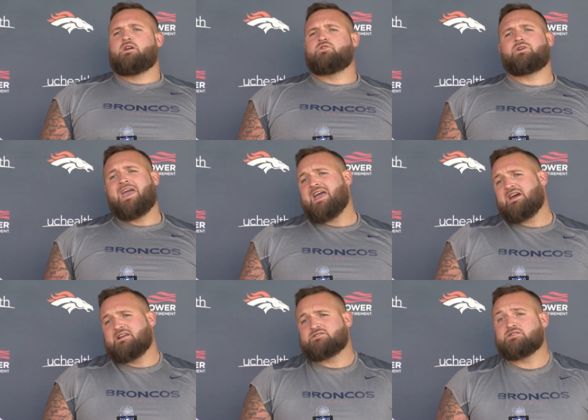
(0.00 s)
You
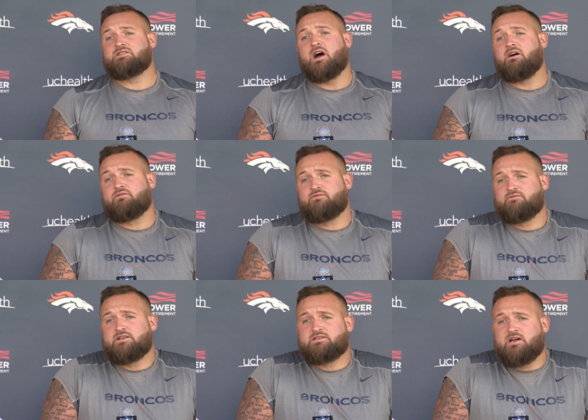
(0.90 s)
can. It's just tough.
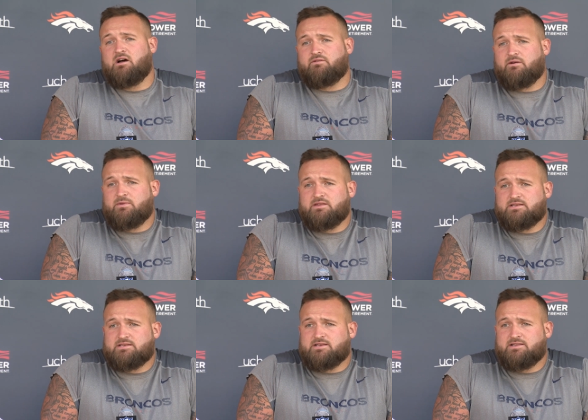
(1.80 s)
It's tough. I mean,
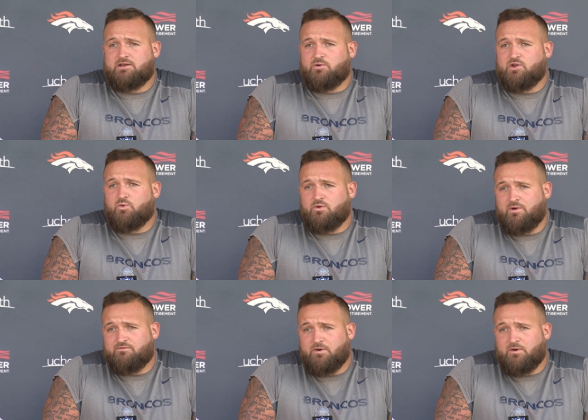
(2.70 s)
this is a league where you want to win